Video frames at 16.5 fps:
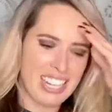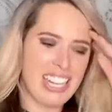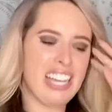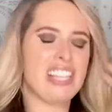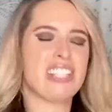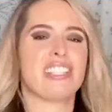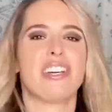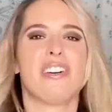
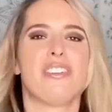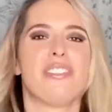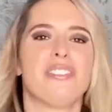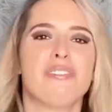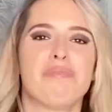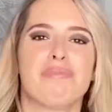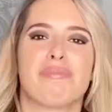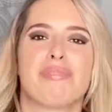
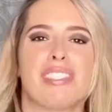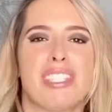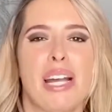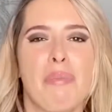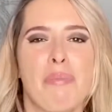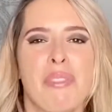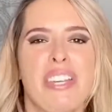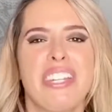So
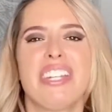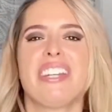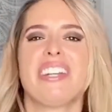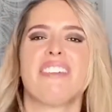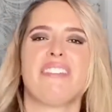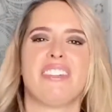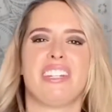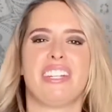stop thinking
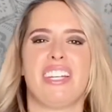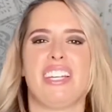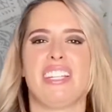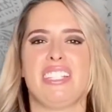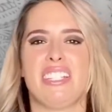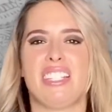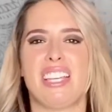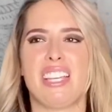of it
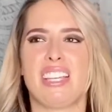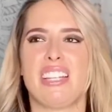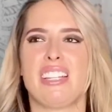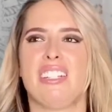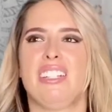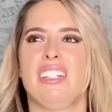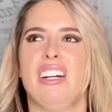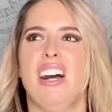as like
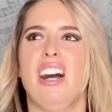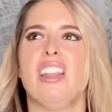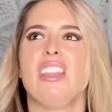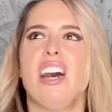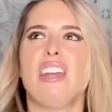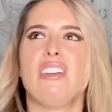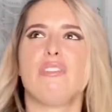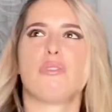a
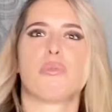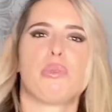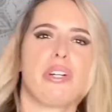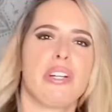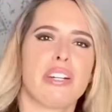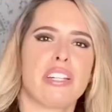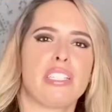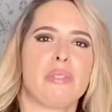lot of
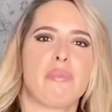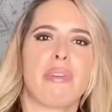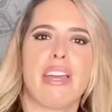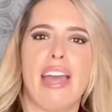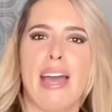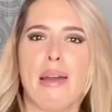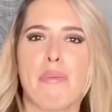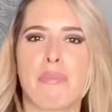work to be
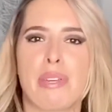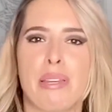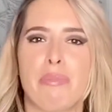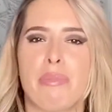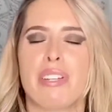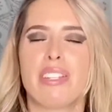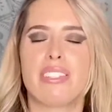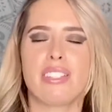happy,
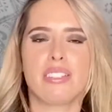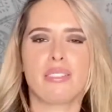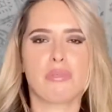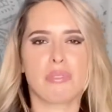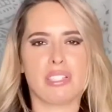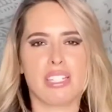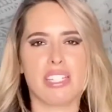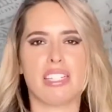because it's
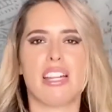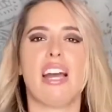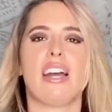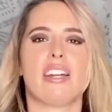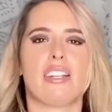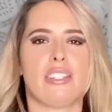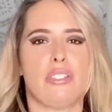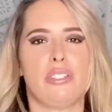really
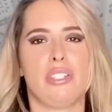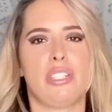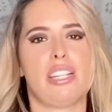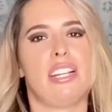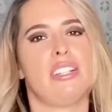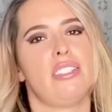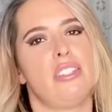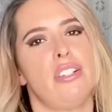not. You just
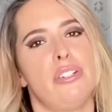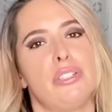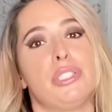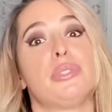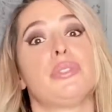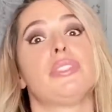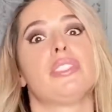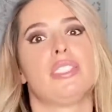gotta start
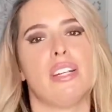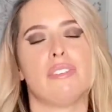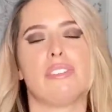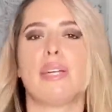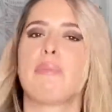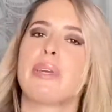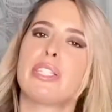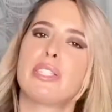doing stuff
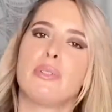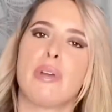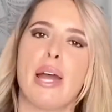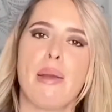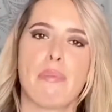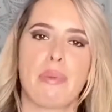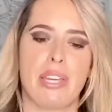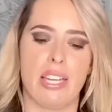that makes you
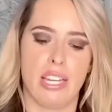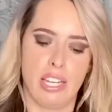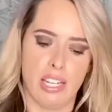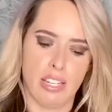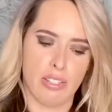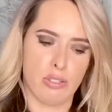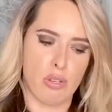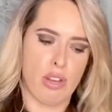happy.
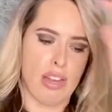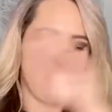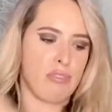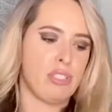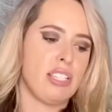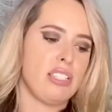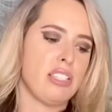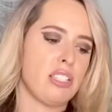So I've
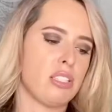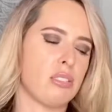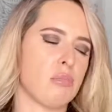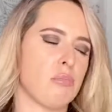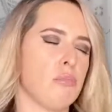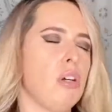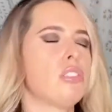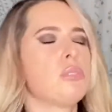said this
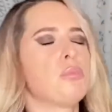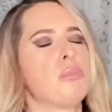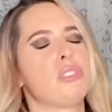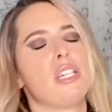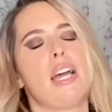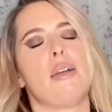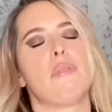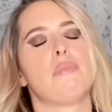multiple
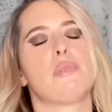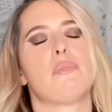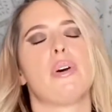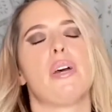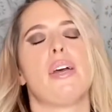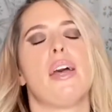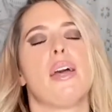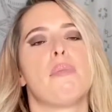times,
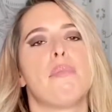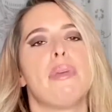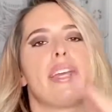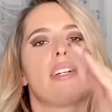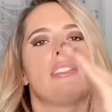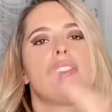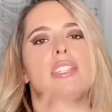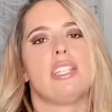but make
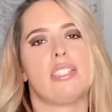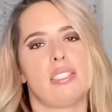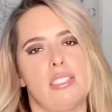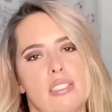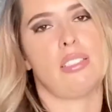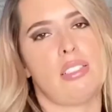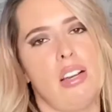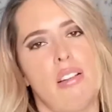a
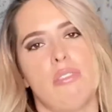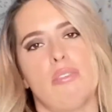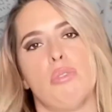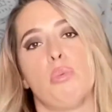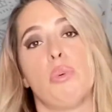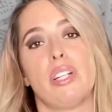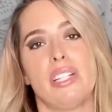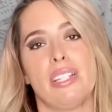list of
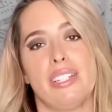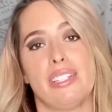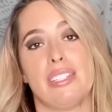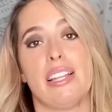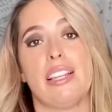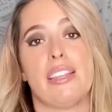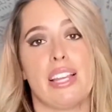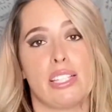what it is
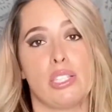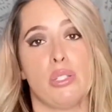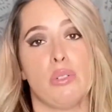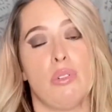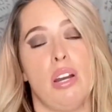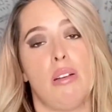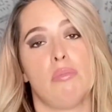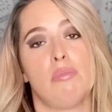that lights you
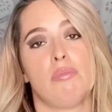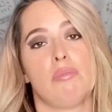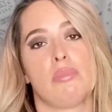up.